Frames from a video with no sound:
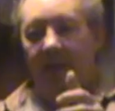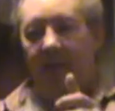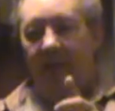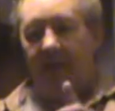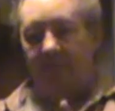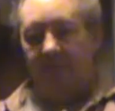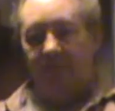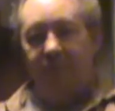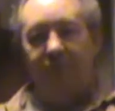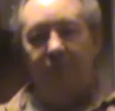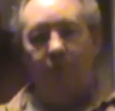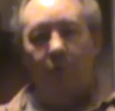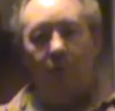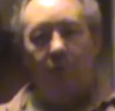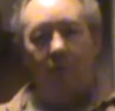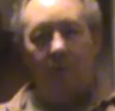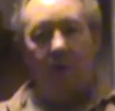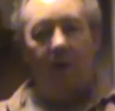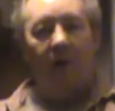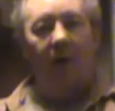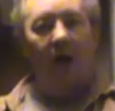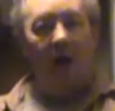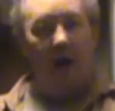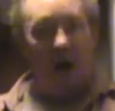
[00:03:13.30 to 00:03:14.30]
at
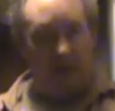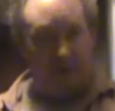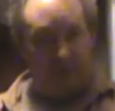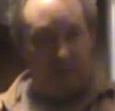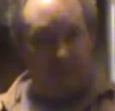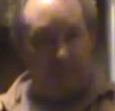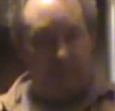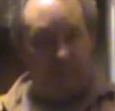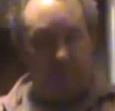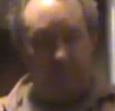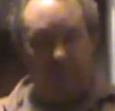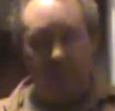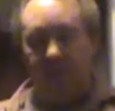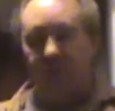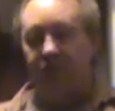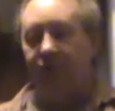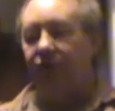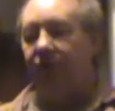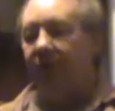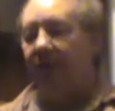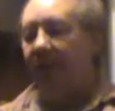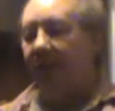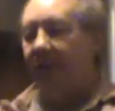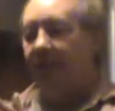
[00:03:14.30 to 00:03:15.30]
4 octave
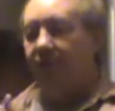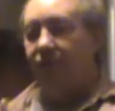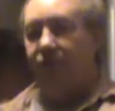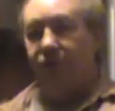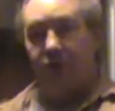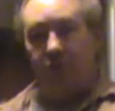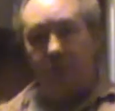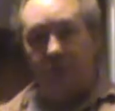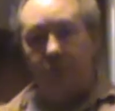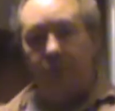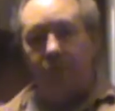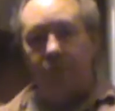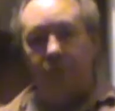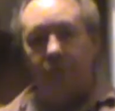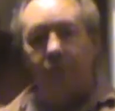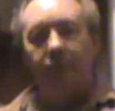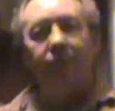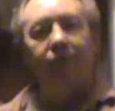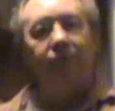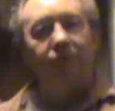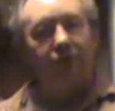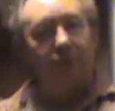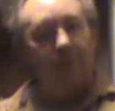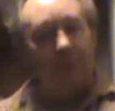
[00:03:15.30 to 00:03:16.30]
pitch and 2
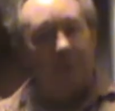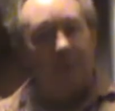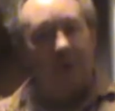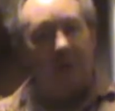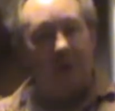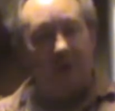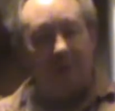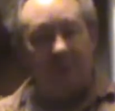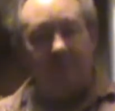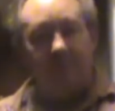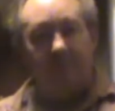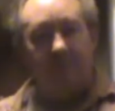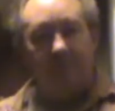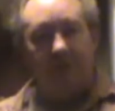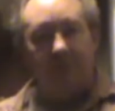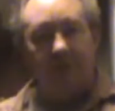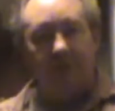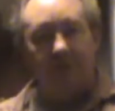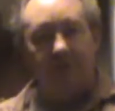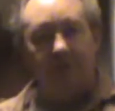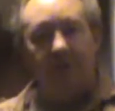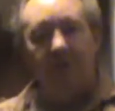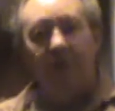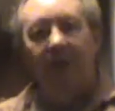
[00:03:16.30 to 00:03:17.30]
super octave
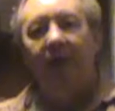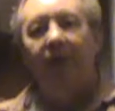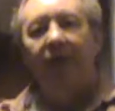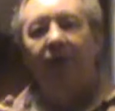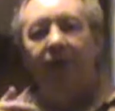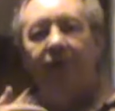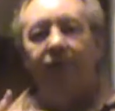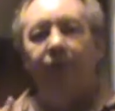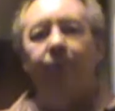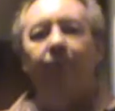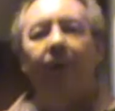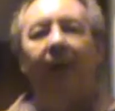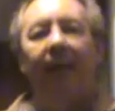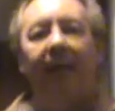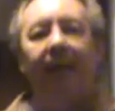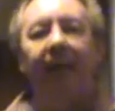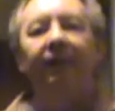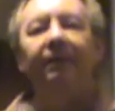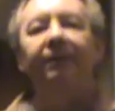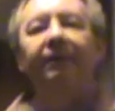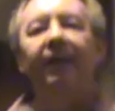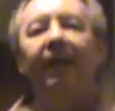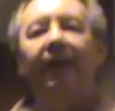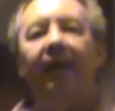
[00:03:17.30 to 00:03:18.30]
pitch, you
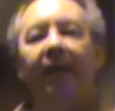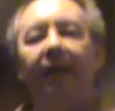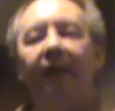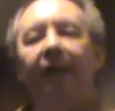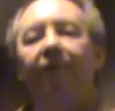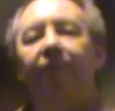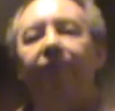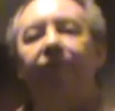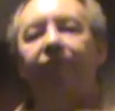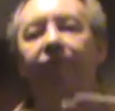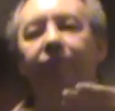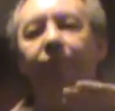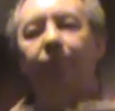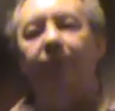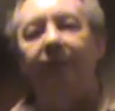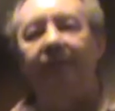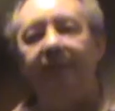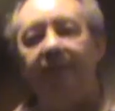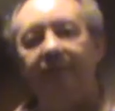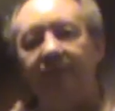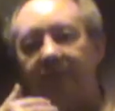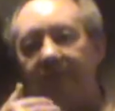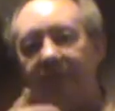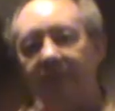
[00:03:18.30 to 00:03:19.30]
had to have
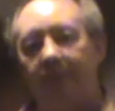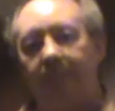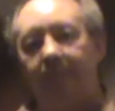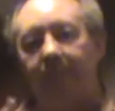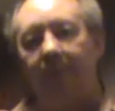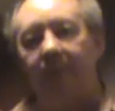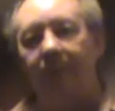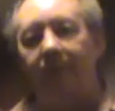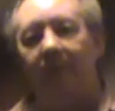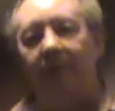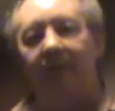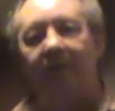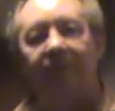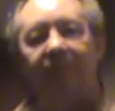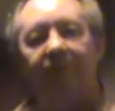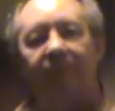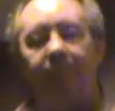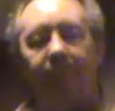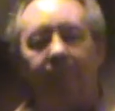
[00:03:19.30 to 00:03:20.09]
3 separate ranks